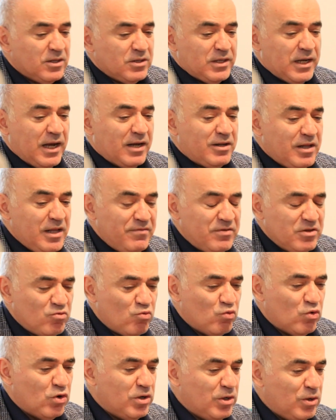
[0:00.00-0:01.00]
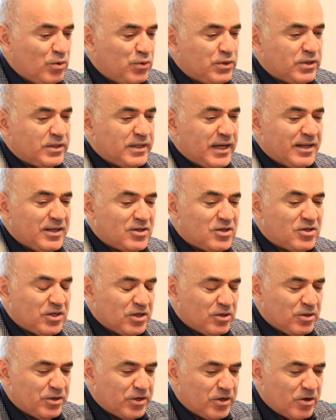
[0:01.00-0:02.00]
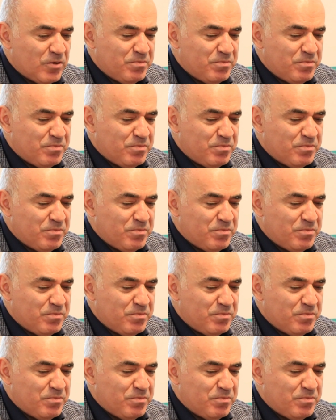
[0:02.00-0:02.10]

that live in a world that is still,